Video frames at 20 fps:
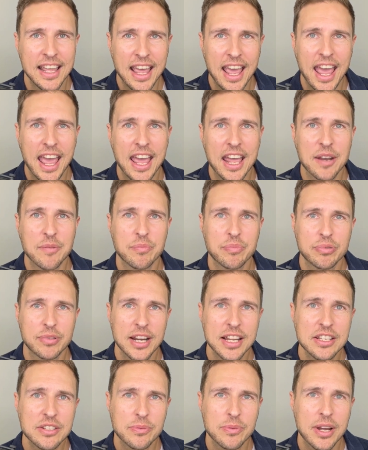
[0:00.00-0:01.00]
And
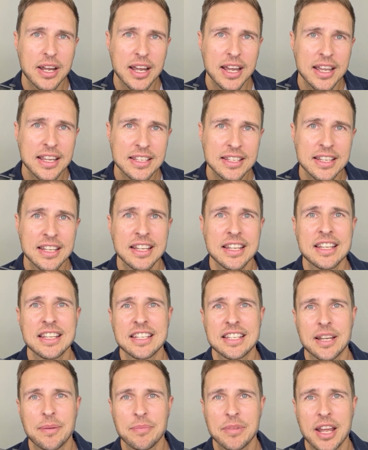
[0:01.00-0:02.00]
price-wise,
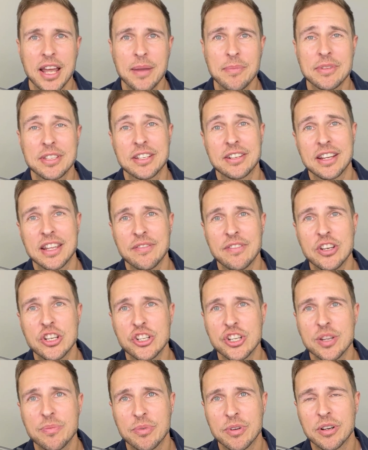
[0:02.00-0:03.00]
sometimes they're even
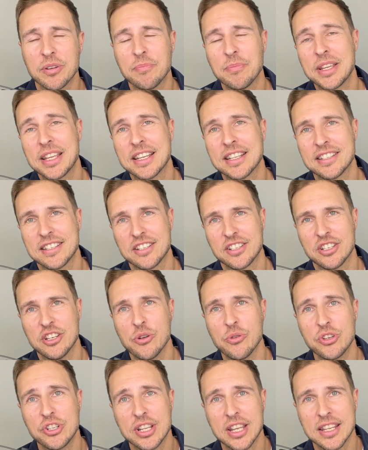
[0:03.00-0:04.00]
cheaper because there's
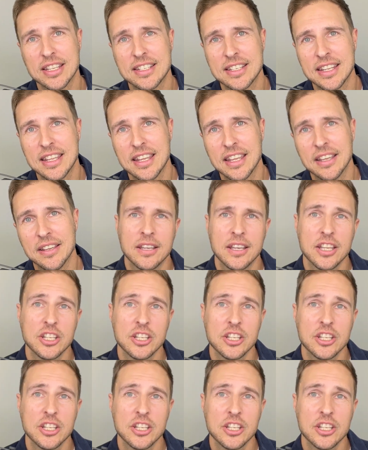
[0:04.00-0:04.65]
no GST.